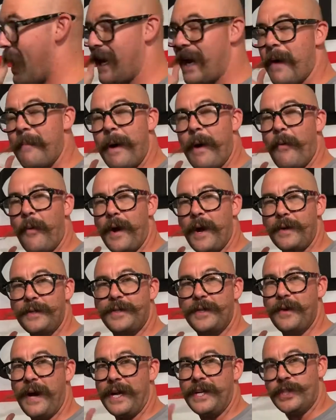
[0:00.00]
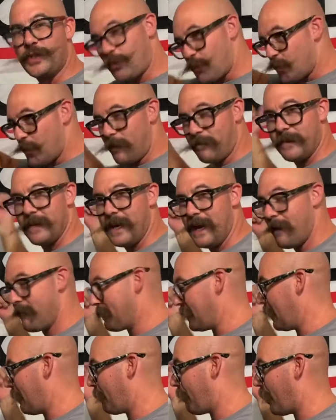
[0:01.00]
I got my 102, I just ripped the
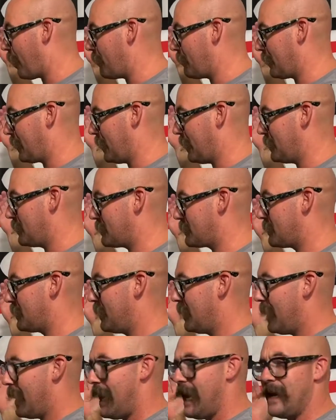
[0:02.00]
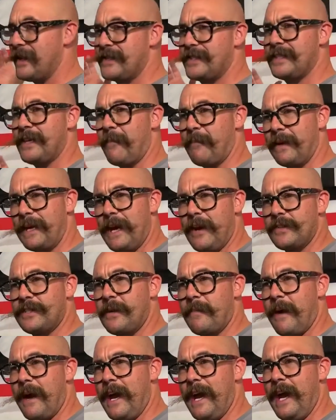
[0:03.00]
damn thing apart because I had something
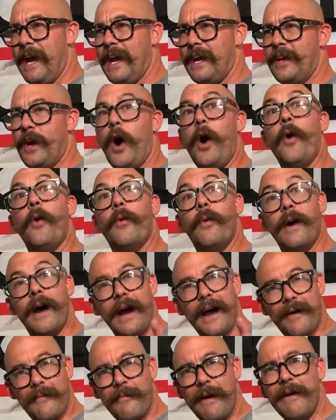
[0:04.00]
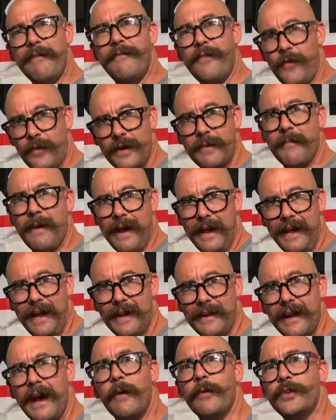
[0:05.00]
else in my hand. Oh, my phone in my
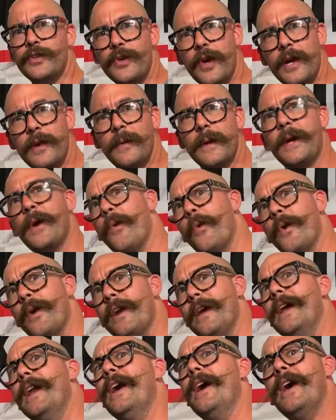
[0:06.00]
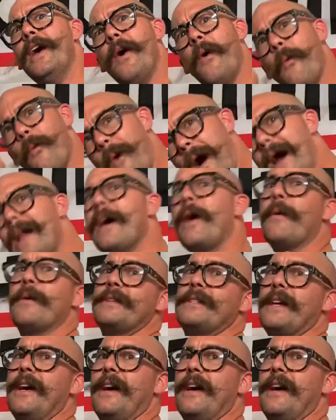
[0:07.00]
hand. I was trying to record it, while I was